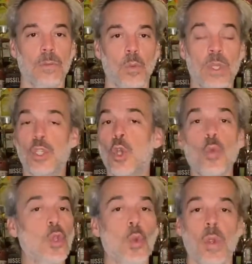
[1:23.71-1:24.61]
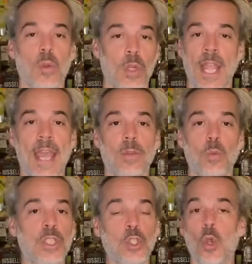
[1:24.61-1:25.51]
We don't know where we're at.
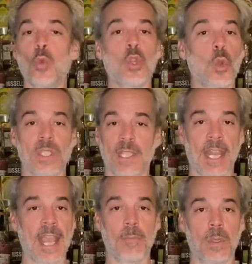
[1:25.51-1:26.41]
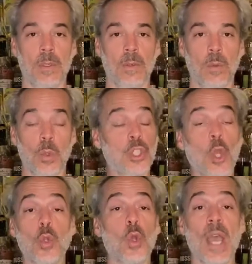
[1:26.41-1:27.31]
We don't know what's going to happen. We
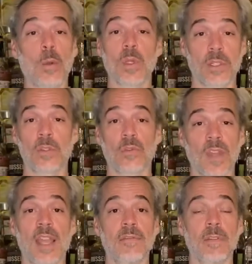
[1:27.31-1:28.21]
don't know how we're going to survive